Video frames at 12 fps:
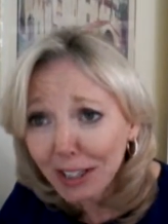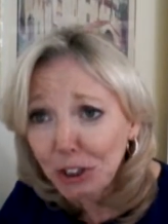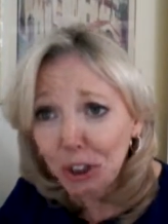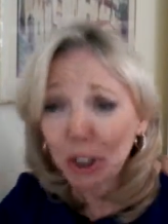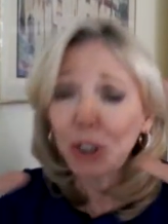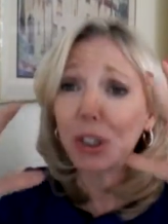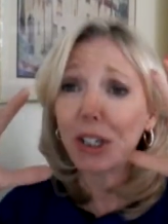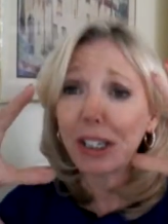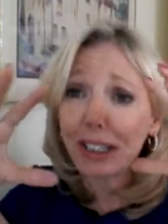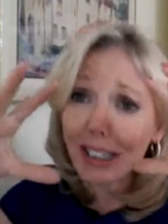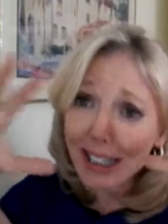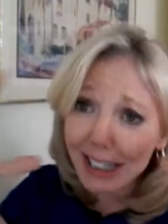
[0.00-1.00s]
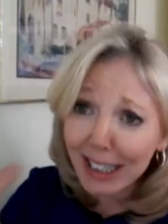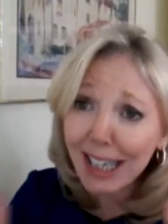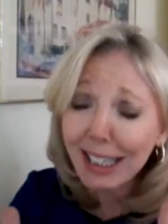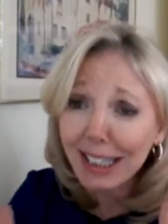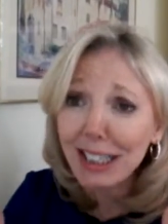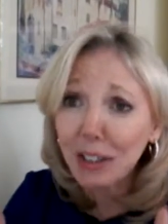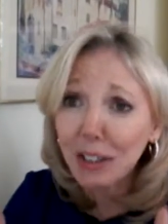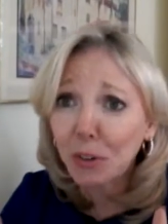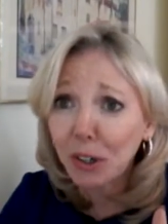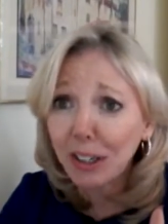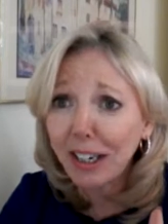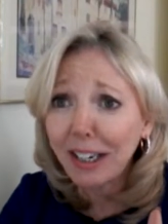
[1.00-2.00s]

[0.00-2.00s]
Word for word: It's just slightly different